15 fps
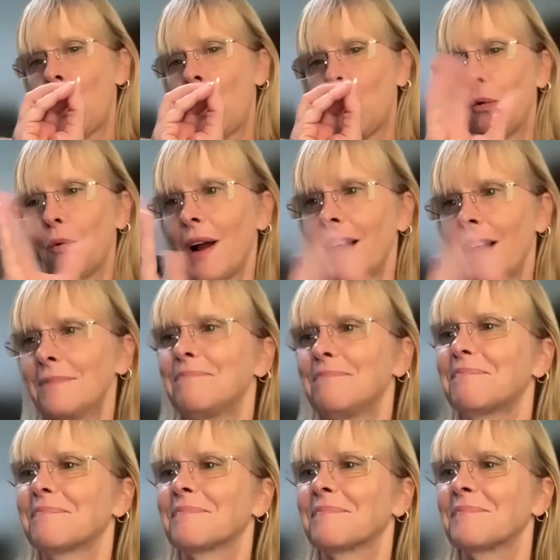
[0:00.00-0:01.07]
O, right?
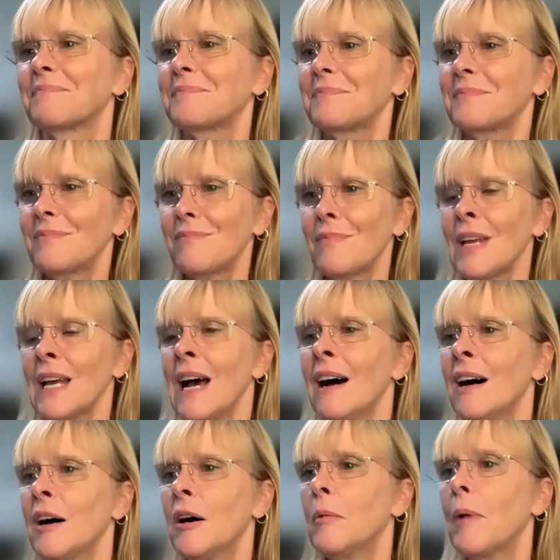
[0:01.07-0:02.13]

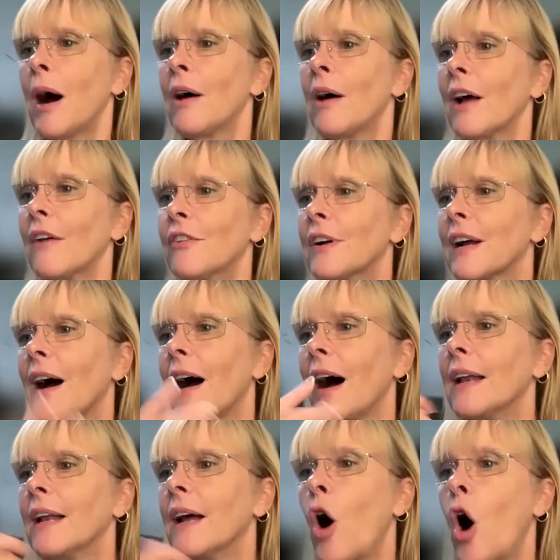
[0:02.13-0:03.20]
And I
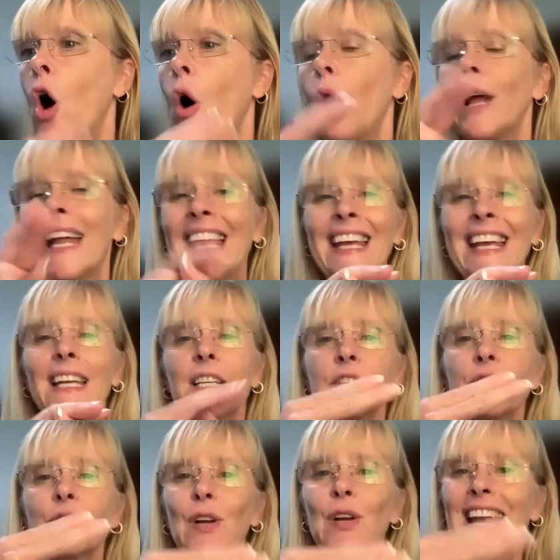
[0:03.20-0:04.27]
forgot, N
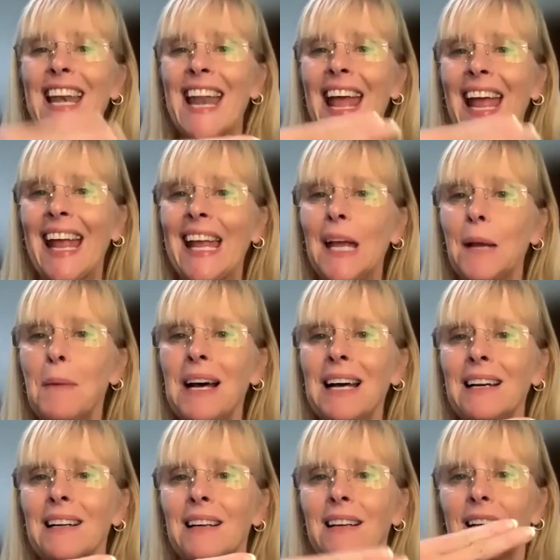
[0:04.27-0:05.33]
is for name.
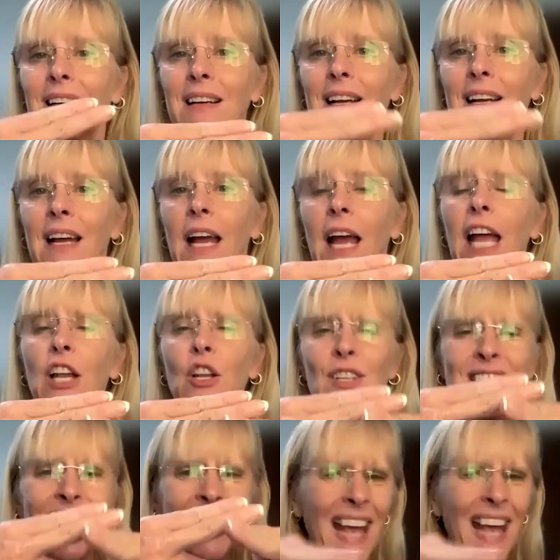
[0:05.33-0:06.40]
It
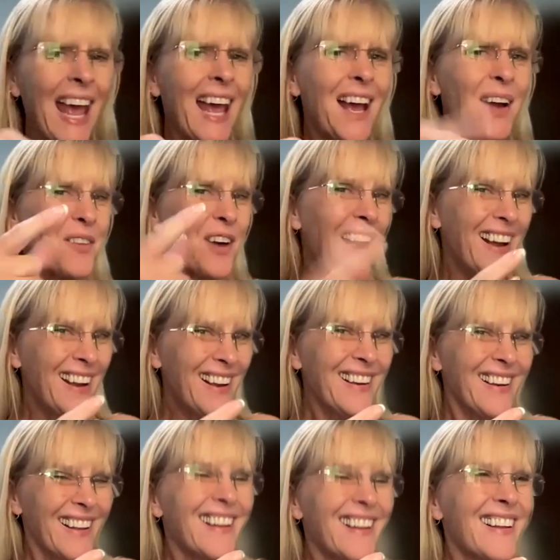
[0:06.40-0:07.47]
looks like an egg, right?
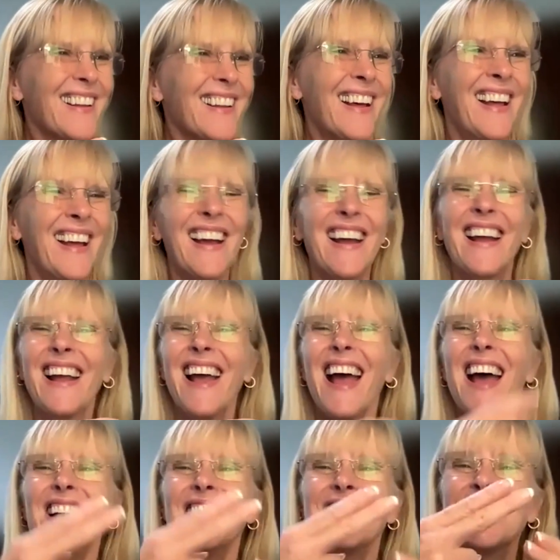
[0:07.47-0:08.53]

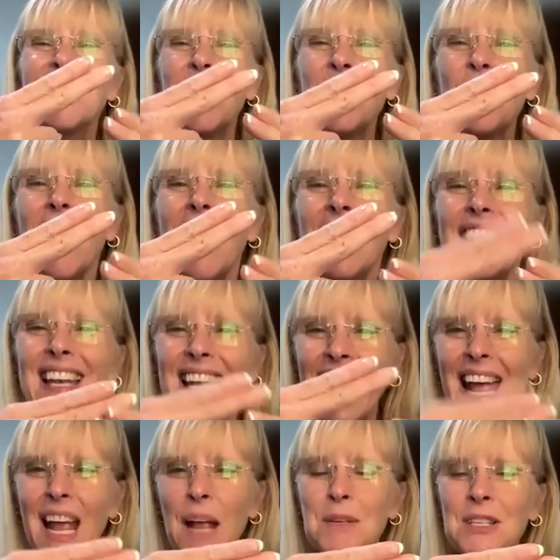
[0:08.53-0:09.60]
So
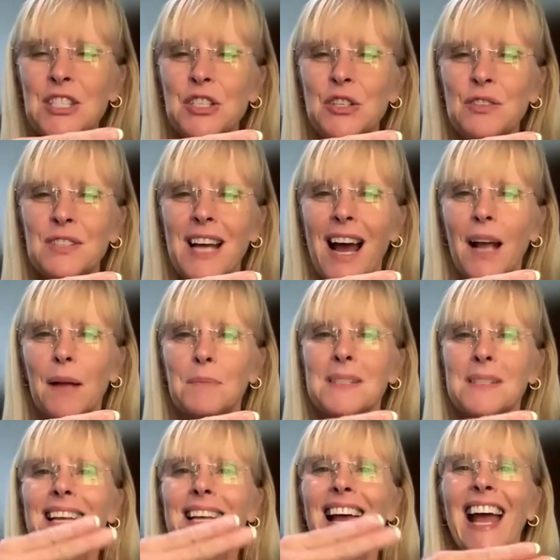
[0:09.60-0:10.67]
name is 2
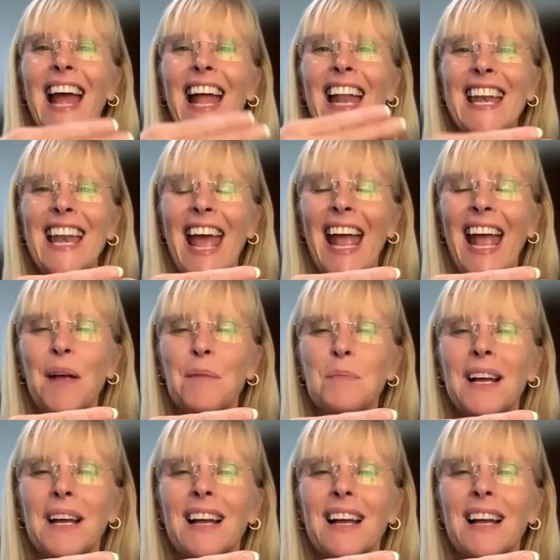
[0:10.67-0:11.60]
times, name.